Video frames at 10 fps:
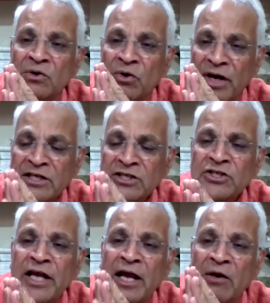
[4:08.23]
to
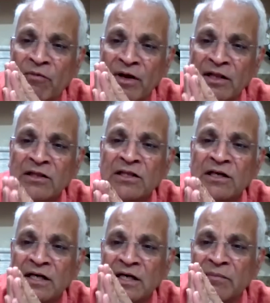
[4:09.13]
less than
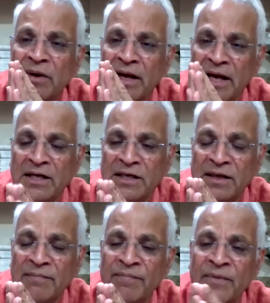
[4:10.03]
130 by 80,